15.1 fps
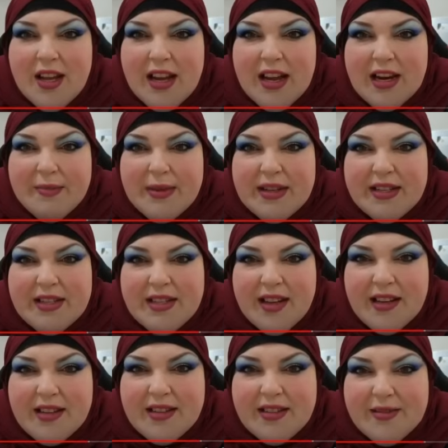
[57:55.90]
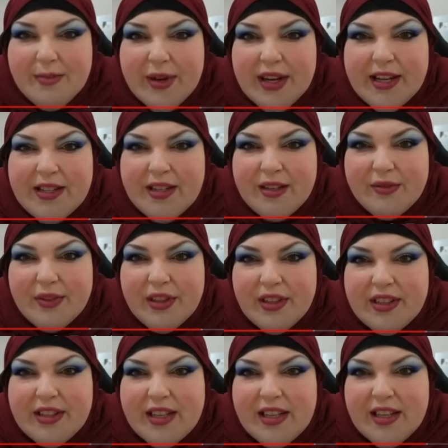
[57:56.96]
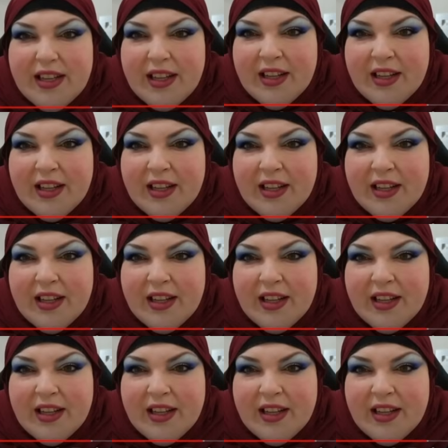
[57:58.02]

Anime sucks. My idea of a good date: